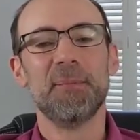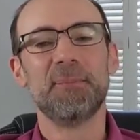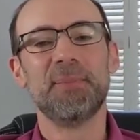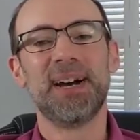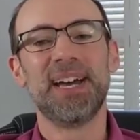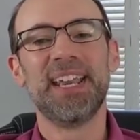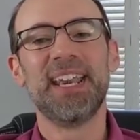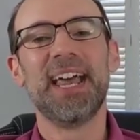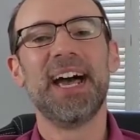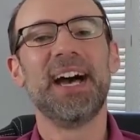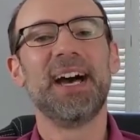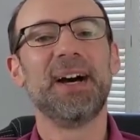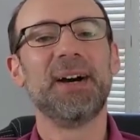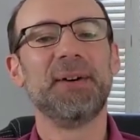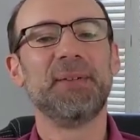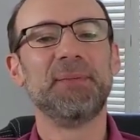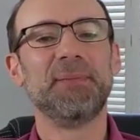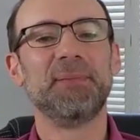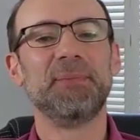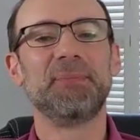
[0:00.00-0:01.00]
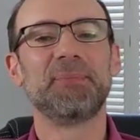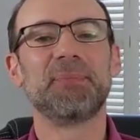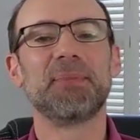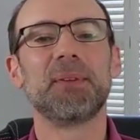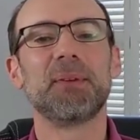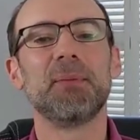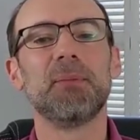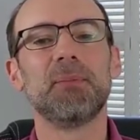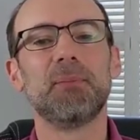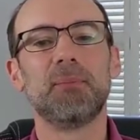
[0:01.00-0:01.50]
So I
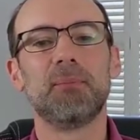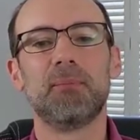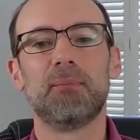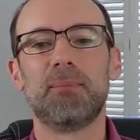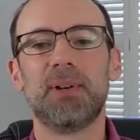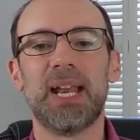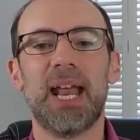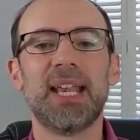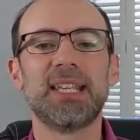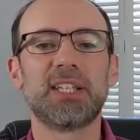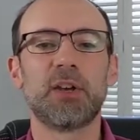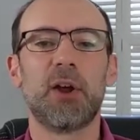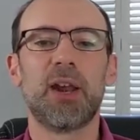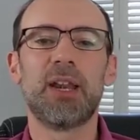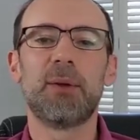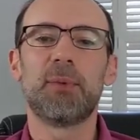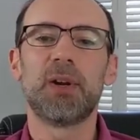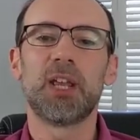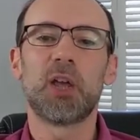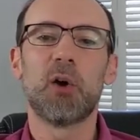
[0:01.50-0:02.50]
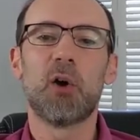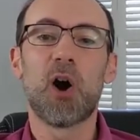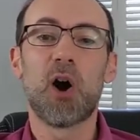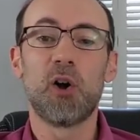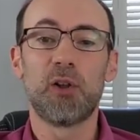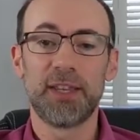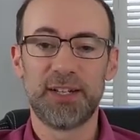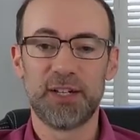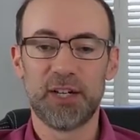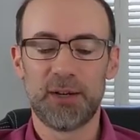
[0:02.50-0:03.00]
didn't want to go
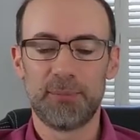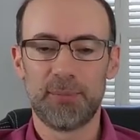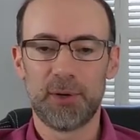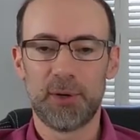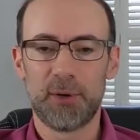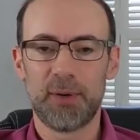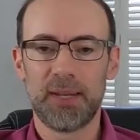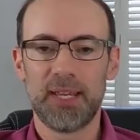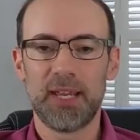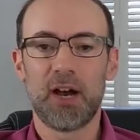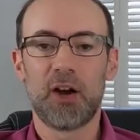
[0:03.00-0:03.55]
all in on Boeing,